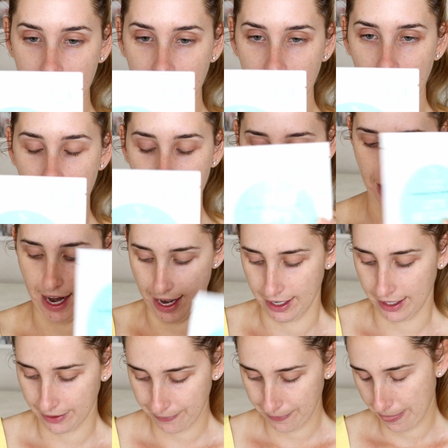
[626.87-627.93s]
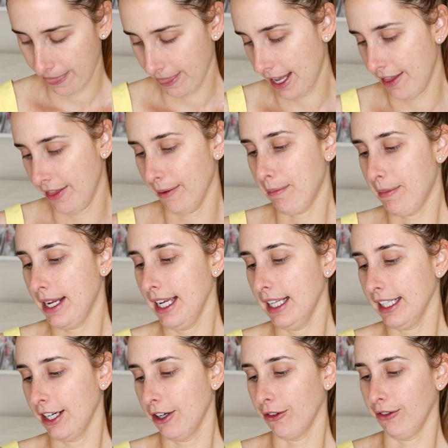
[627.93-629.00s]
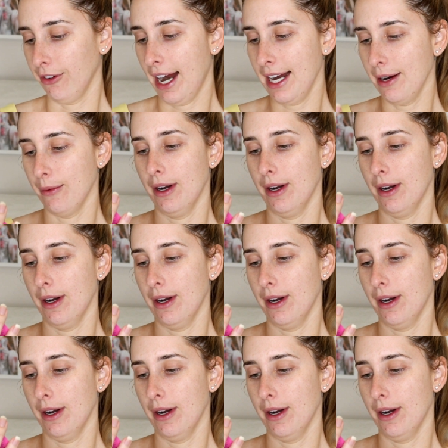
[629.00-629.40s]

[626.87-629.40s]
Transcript: Okay, then the Peeling Great